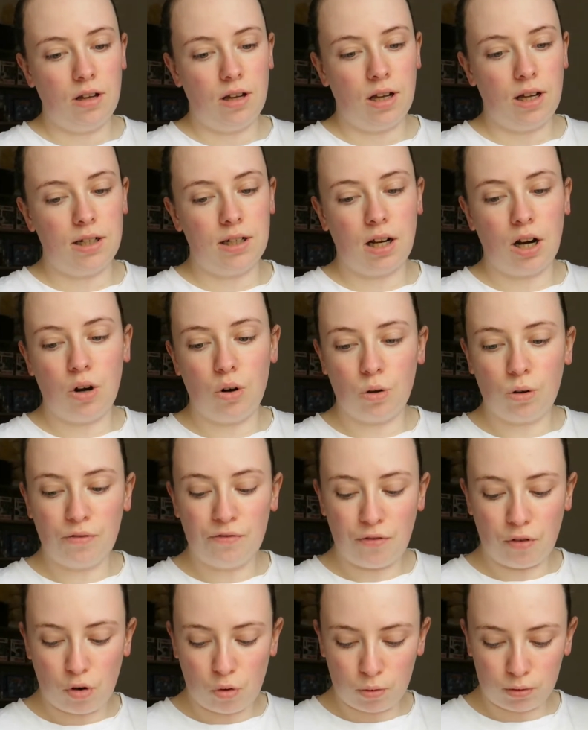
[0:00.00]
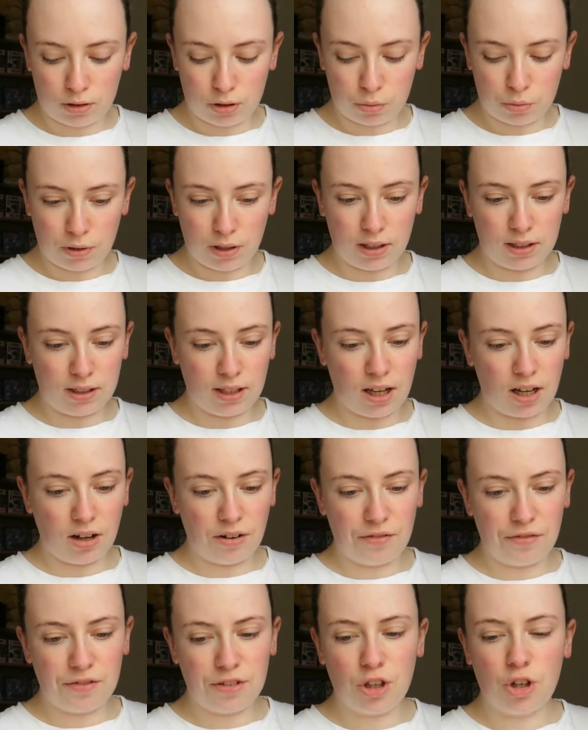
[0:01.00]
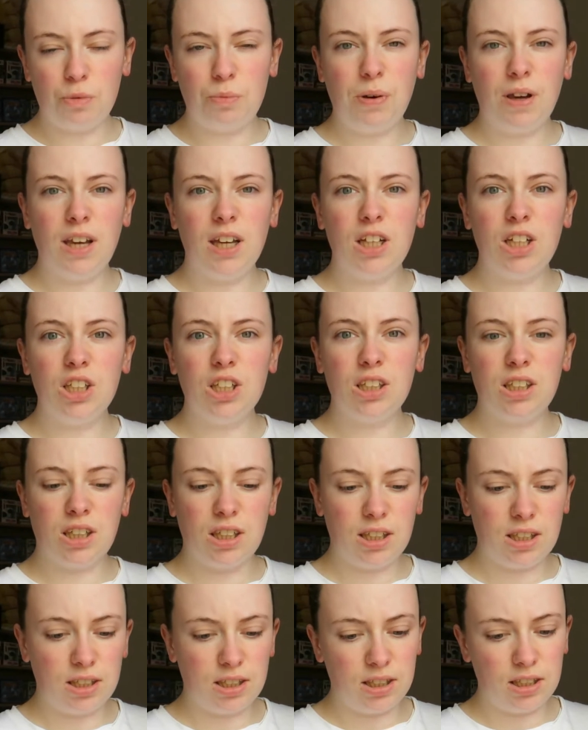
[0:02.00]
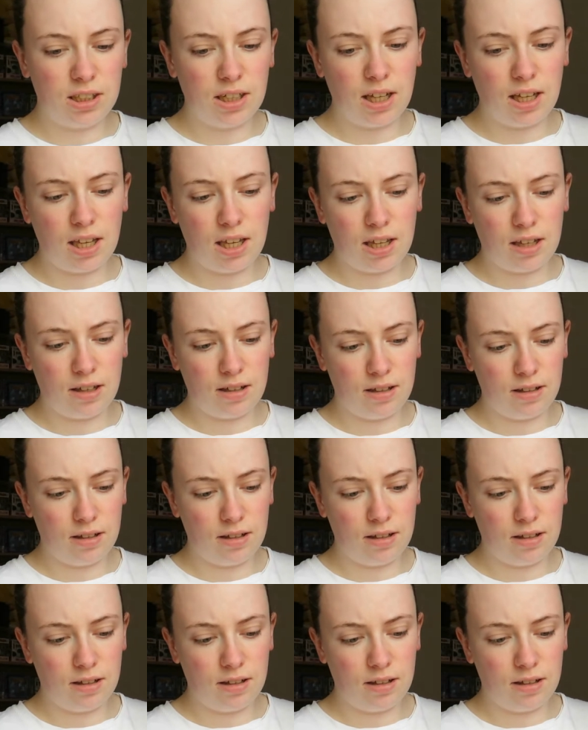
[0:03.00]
and I look forward to at least getting a few pages into this today,